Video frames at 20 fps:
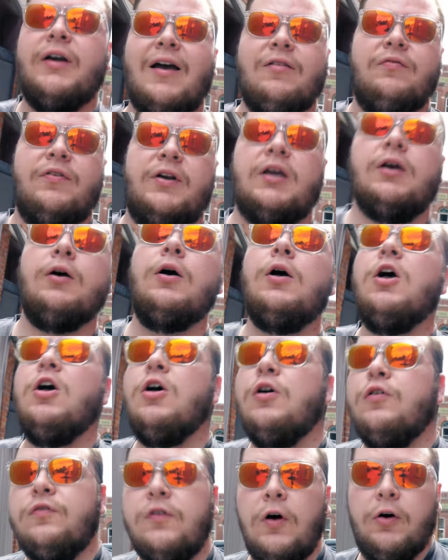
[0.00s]
not video,
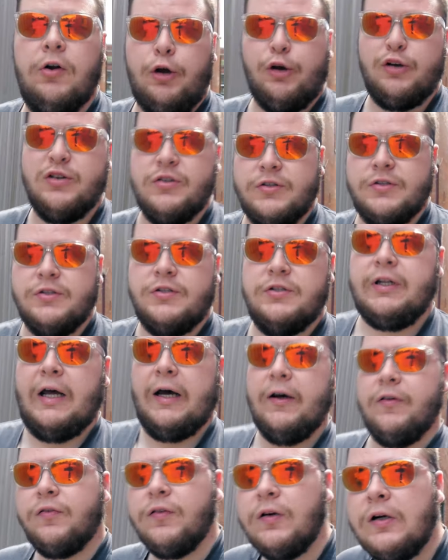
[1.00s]
photos and
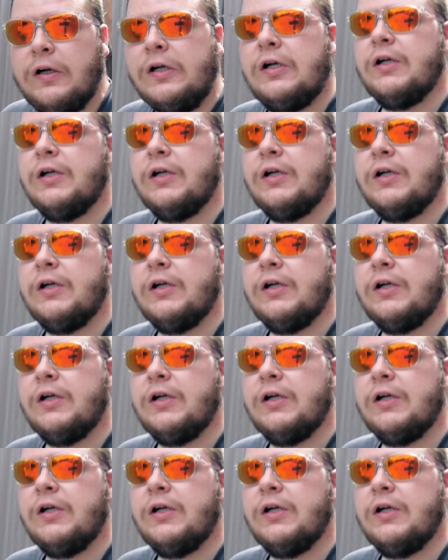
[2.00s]
stuff.